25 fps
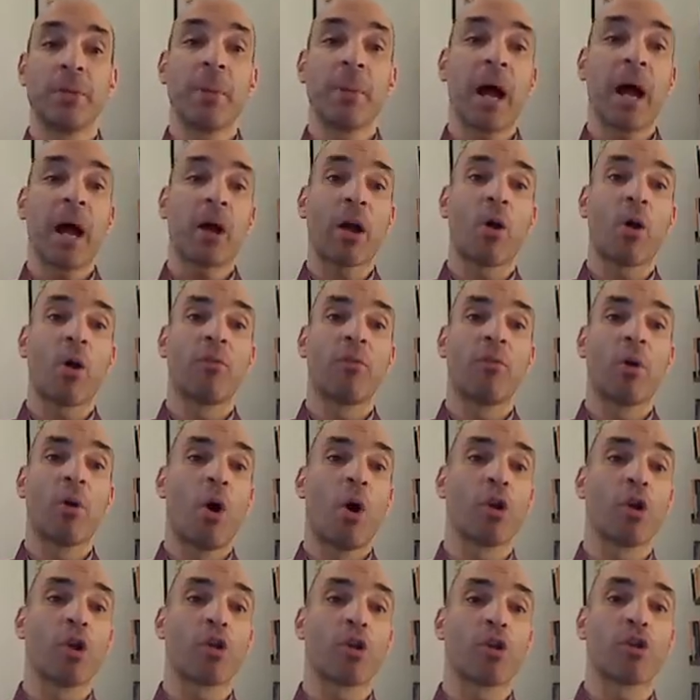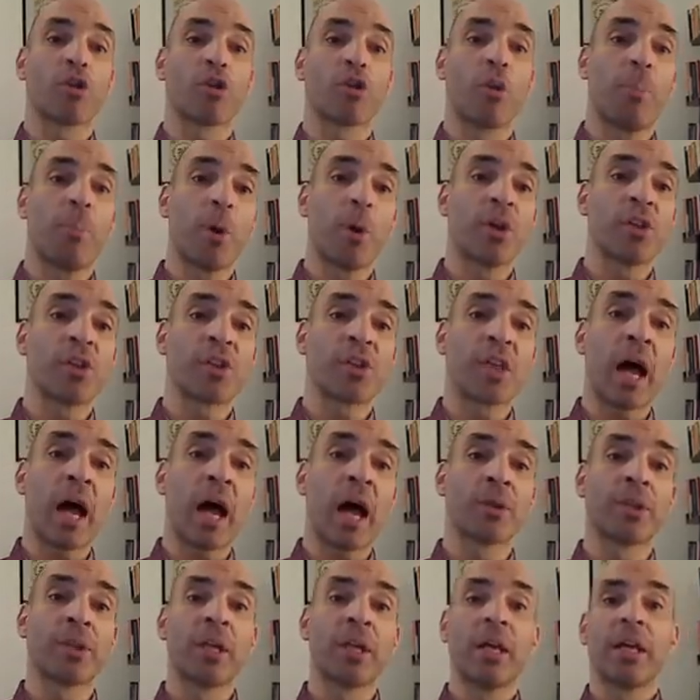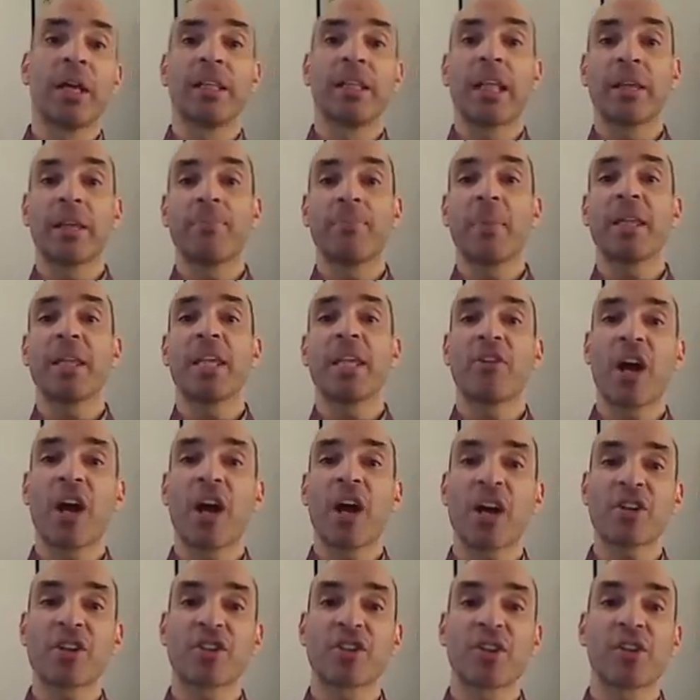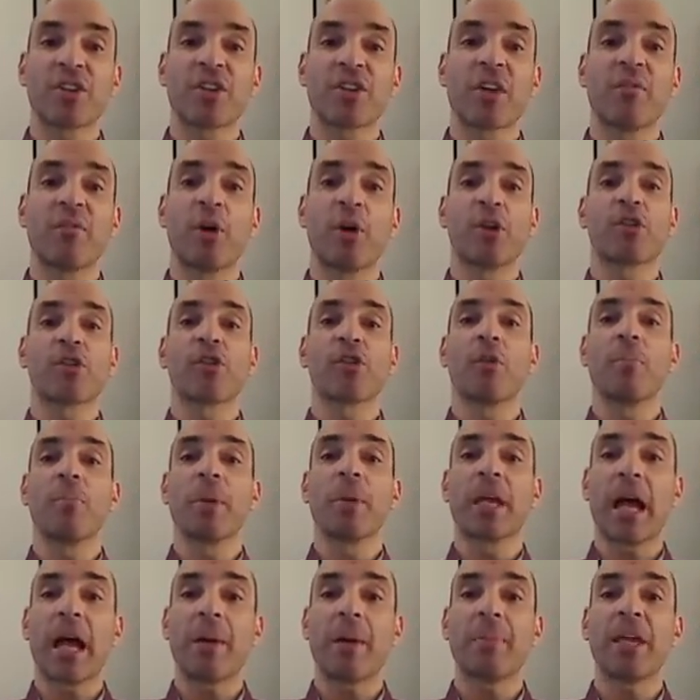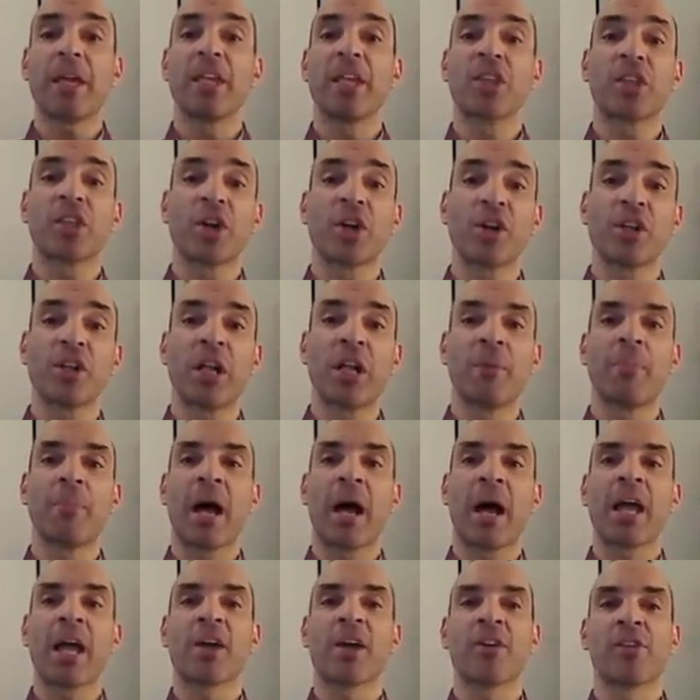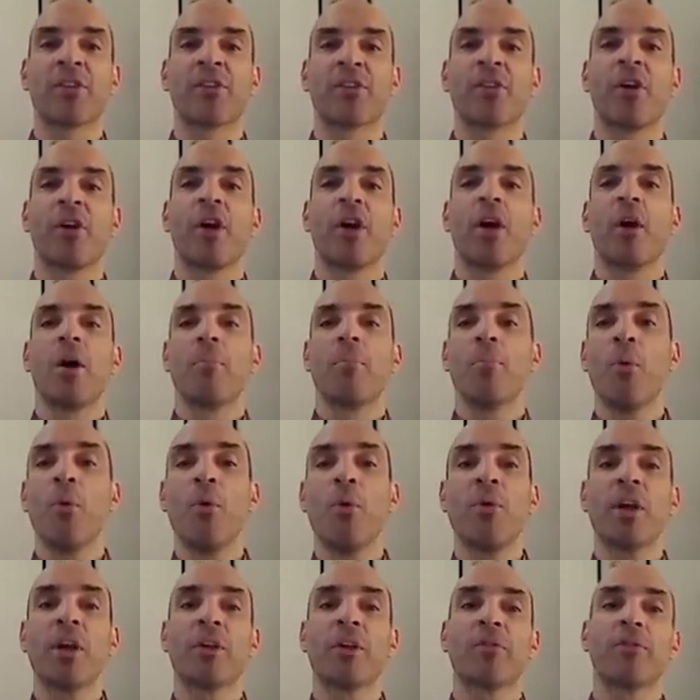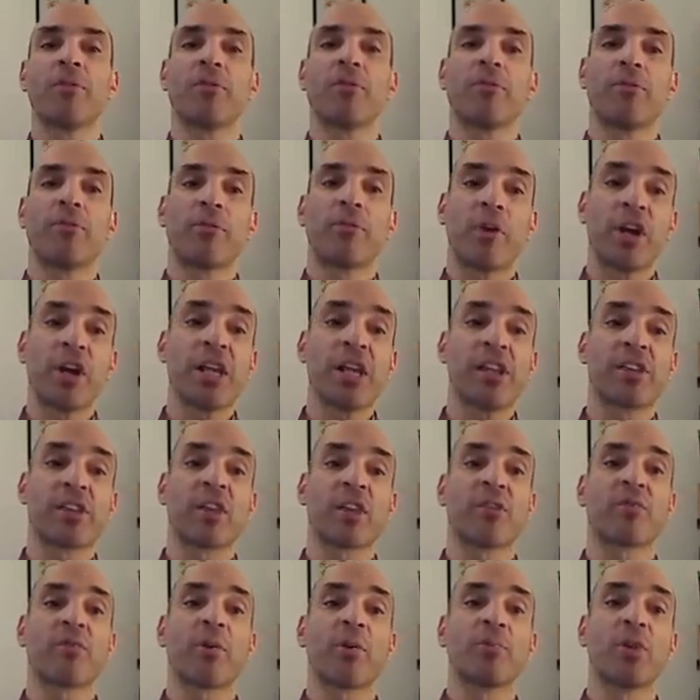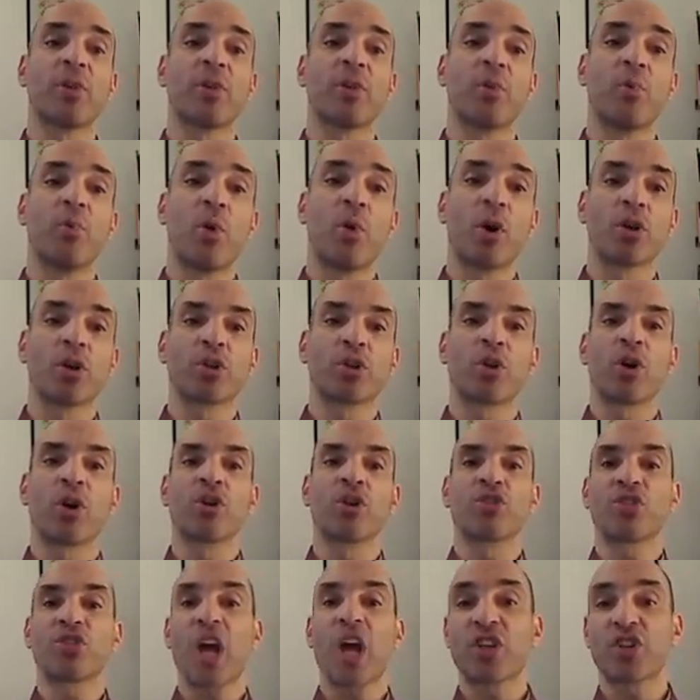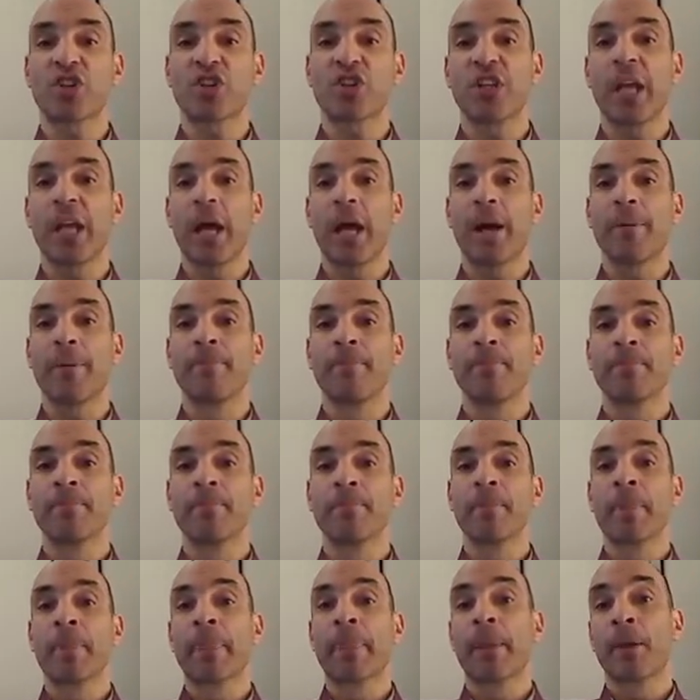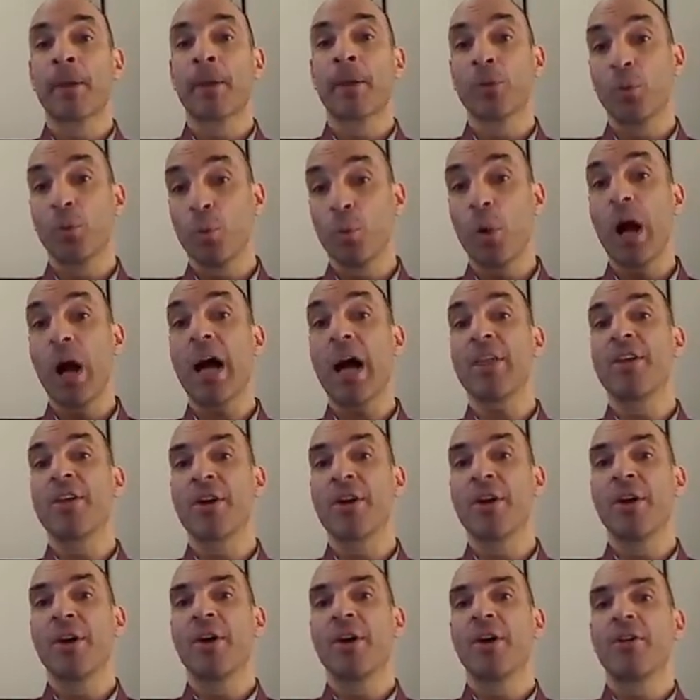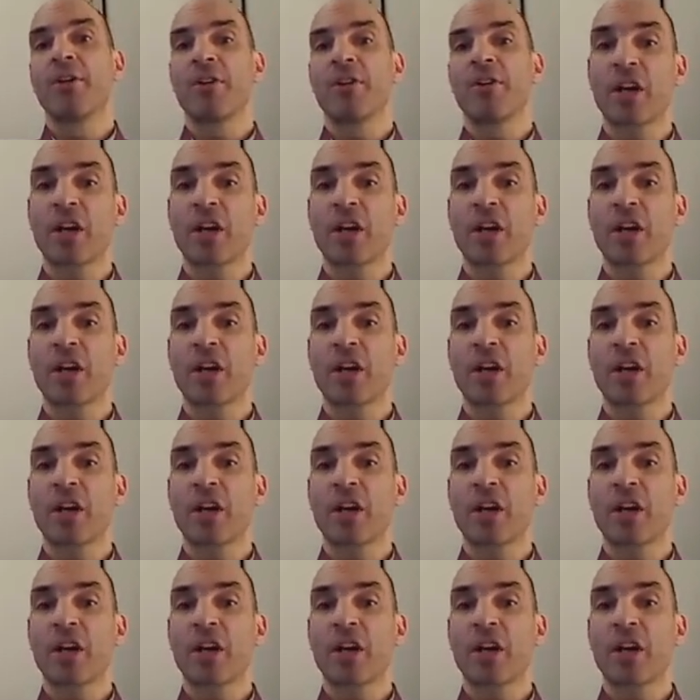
Timakov also points out that many Russians have also become internal migrants, moving, for instance, from the war-torn Chechnya to other